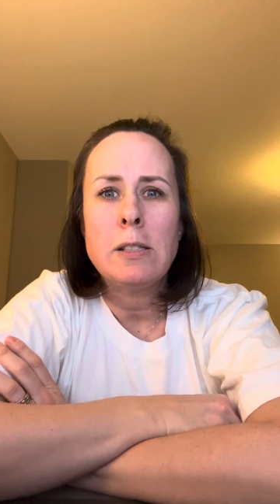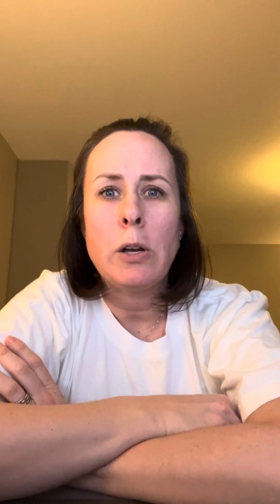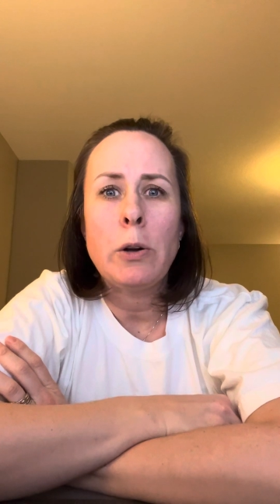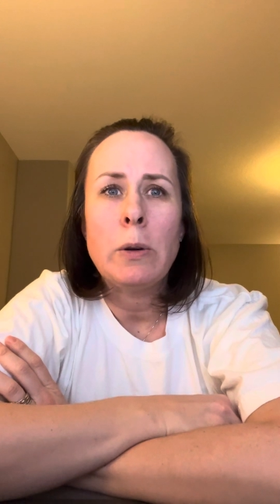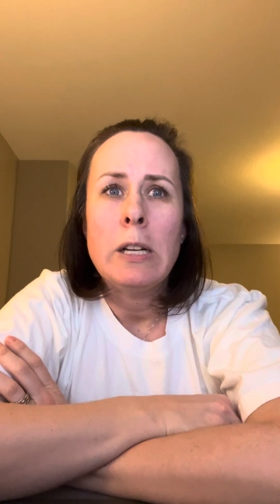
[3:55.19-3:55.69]

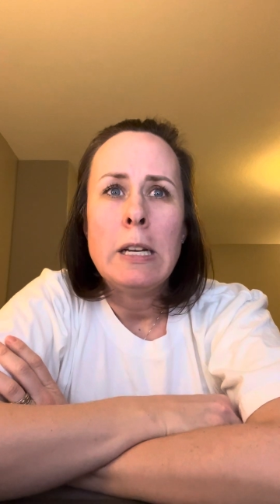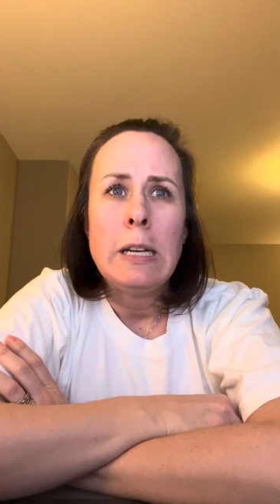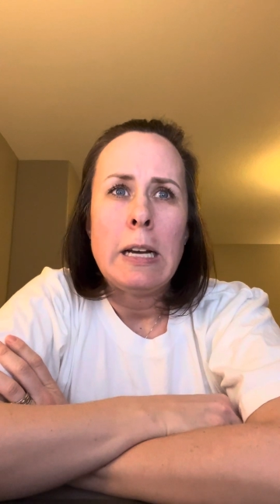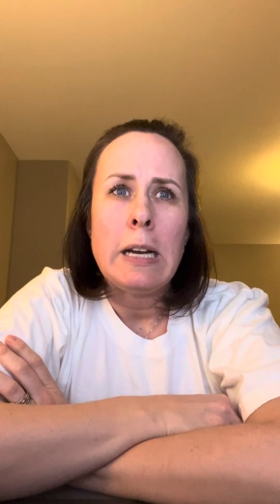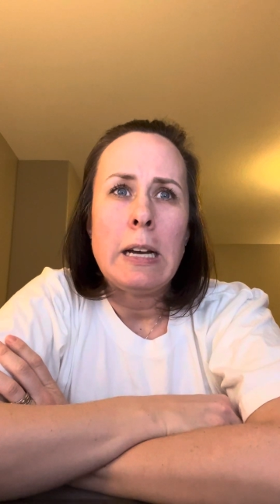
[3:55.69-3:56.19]
So
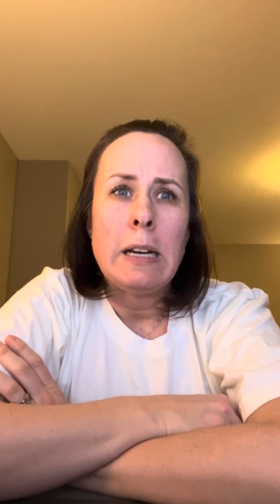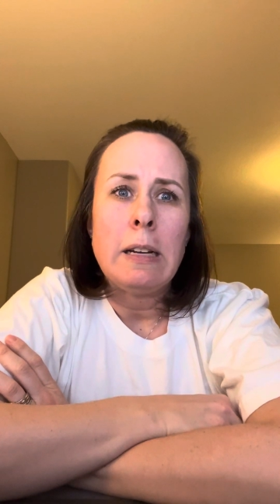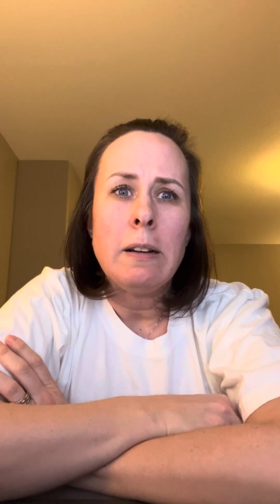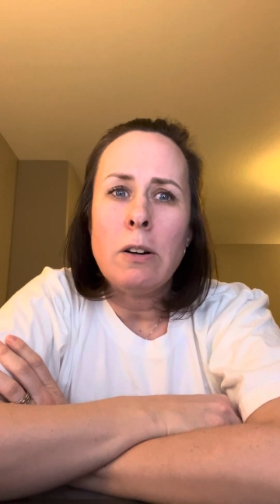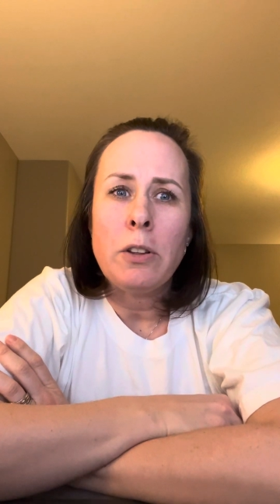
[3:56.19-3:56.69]

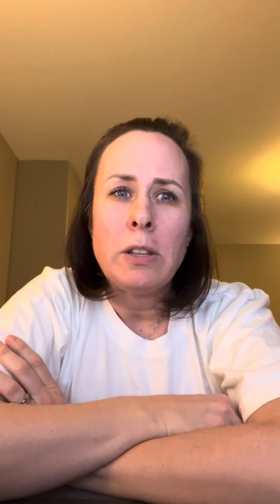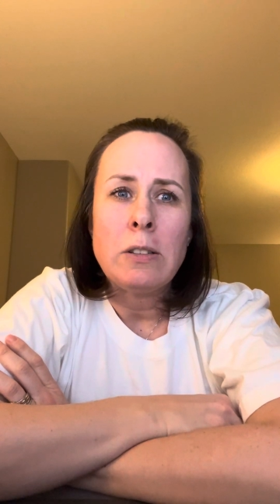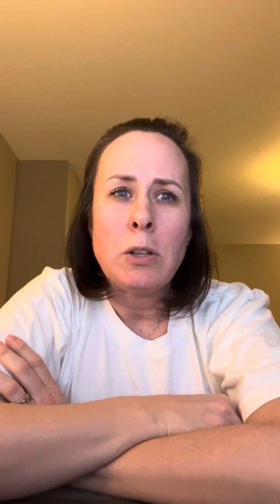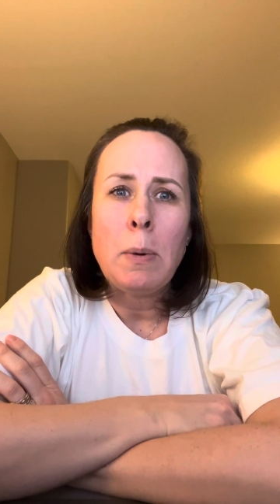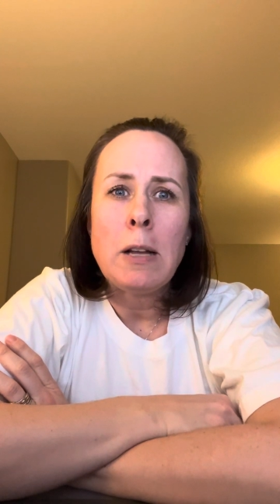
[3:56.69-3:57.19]
all
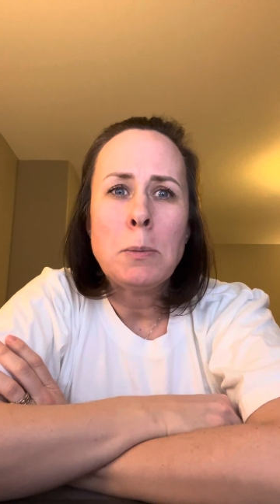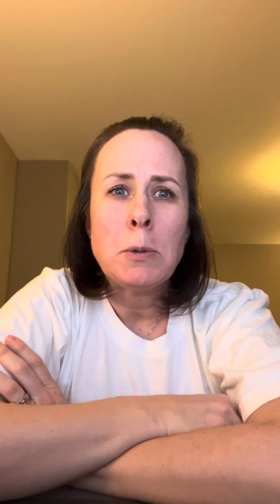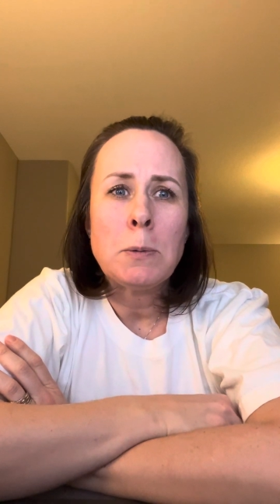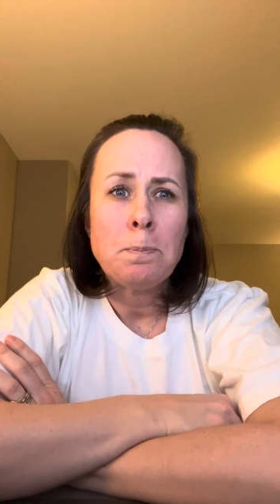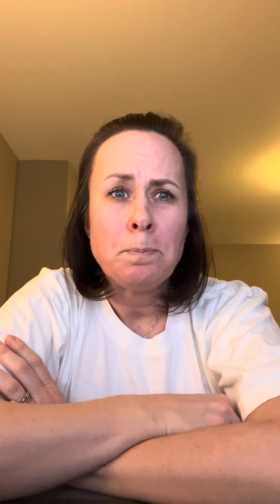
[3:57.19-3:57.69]
things are
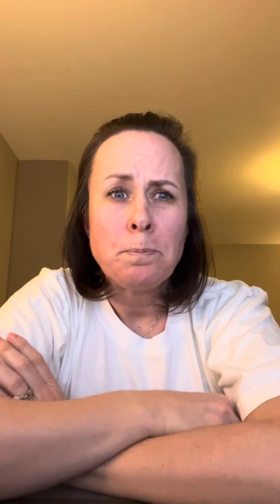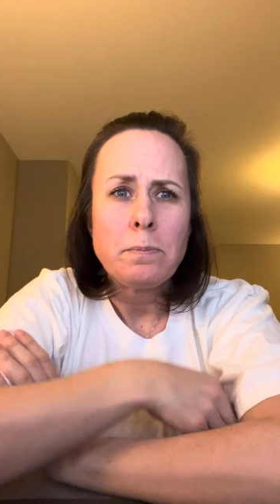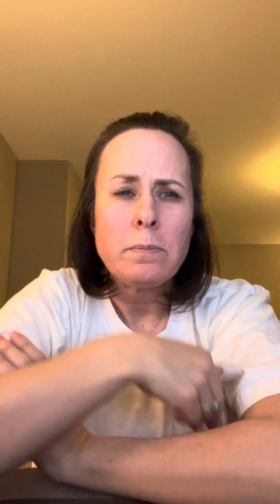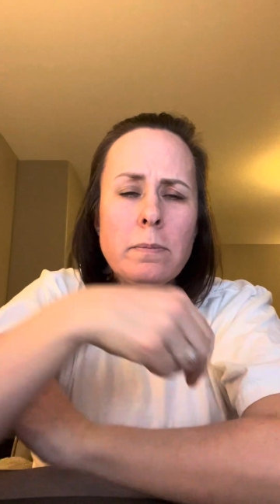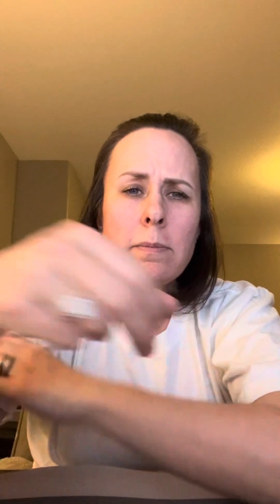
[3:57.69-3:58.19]
possible.
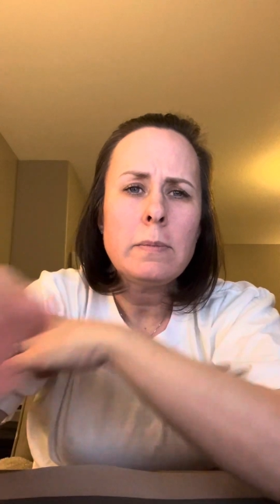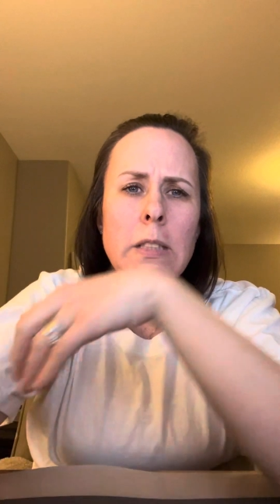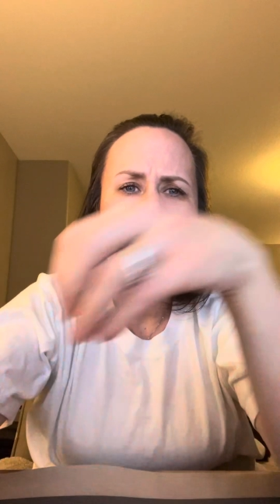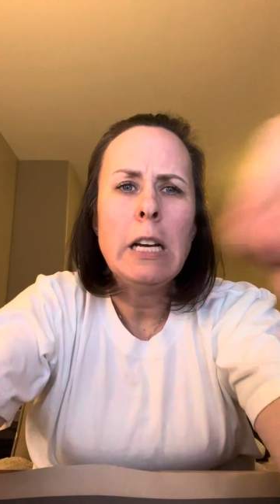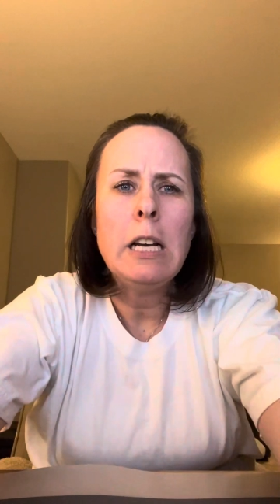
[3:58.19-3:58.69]

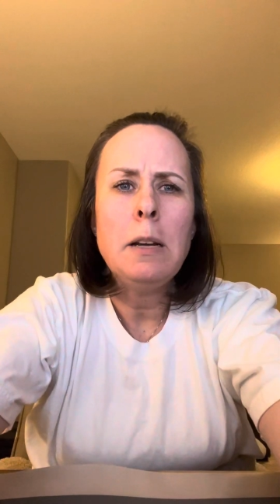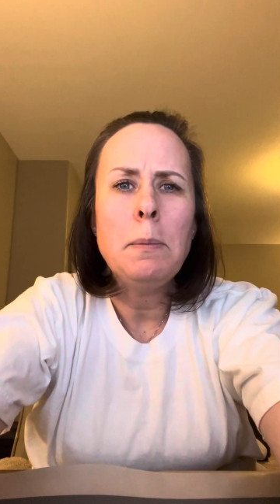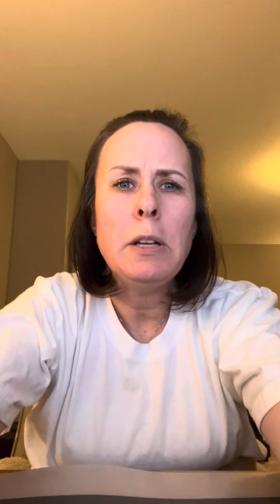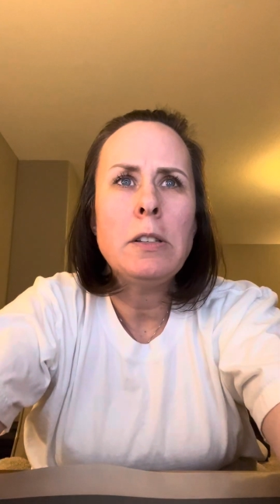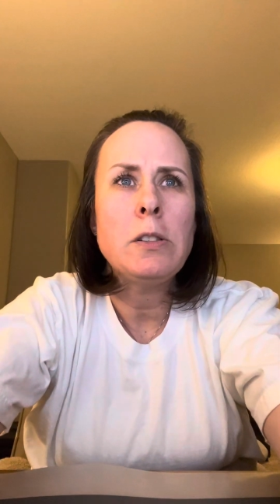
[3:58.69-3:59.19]

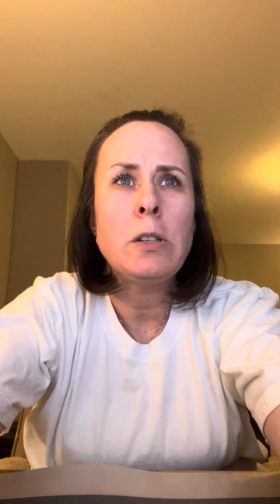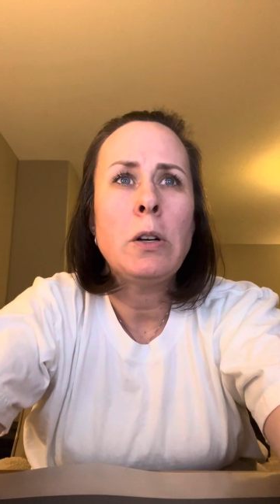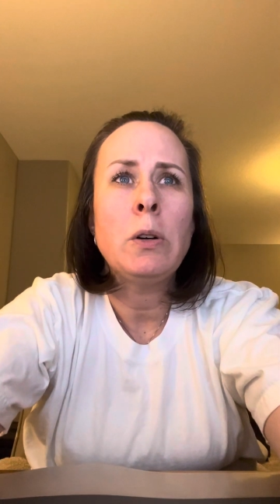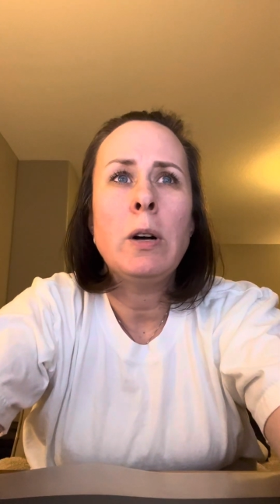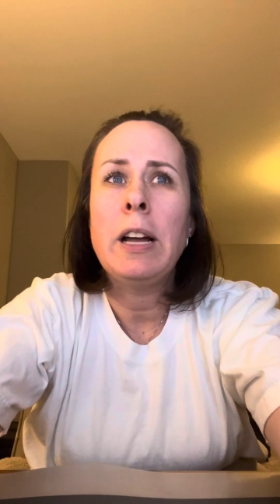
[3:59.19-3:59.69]

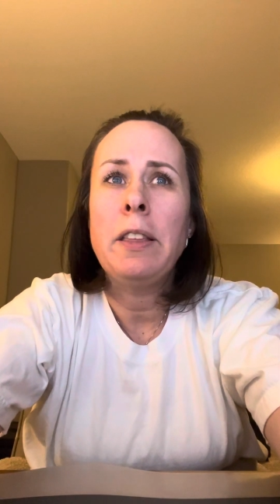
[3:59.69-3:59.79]
So I